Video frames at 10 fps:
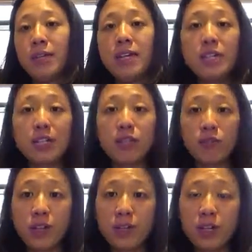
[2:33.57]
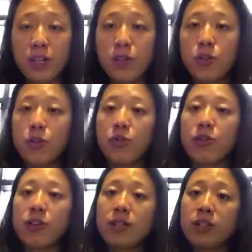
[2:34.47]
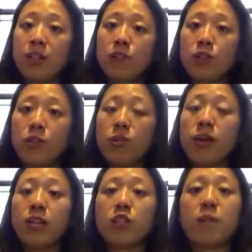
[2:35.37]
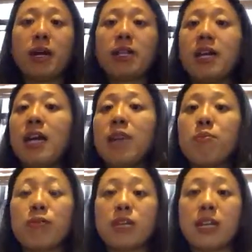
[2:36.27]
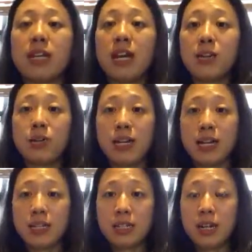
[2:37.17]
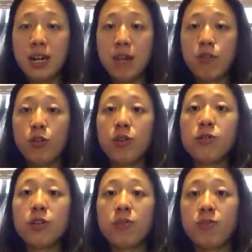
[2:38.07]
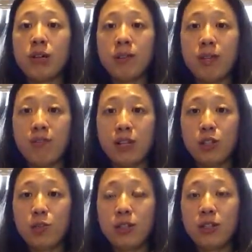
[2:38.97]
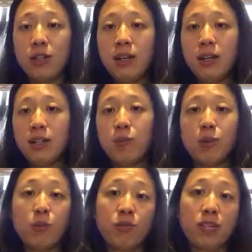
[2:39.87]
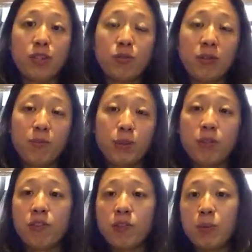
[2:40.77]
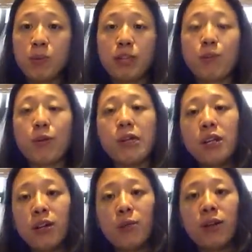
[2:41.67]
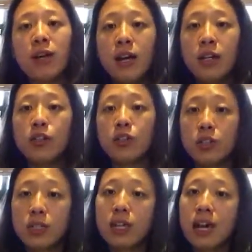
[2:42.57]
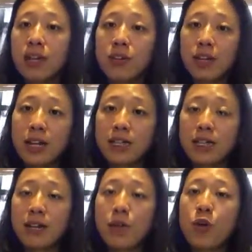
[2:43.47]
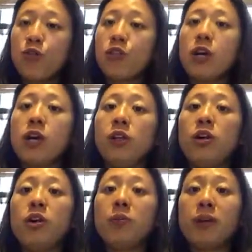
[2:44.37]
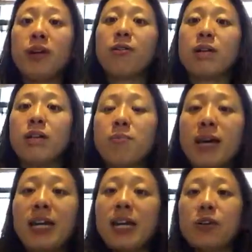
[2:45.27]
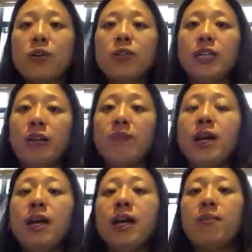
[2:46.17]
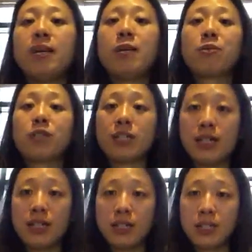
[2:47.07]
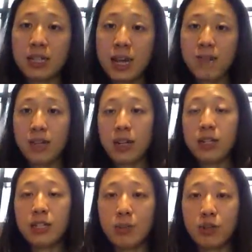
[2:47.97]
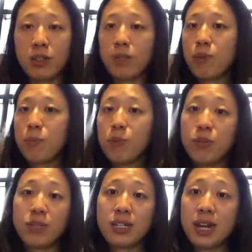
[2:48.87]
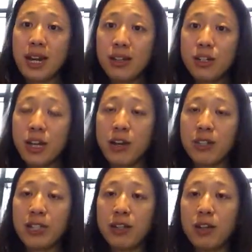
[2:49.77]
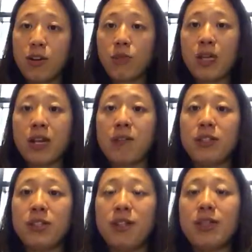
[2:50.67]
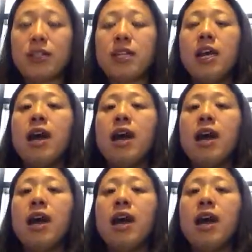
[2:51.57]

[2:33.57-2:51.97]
Index funds, you're very safe to expect 8% annualized for long-term investment. Some people even get 20%, 15% per year, but just to annualize it over a long period, buying and holding, 8% is a safe assumption. Some people use 10 to calculate their retirement savings.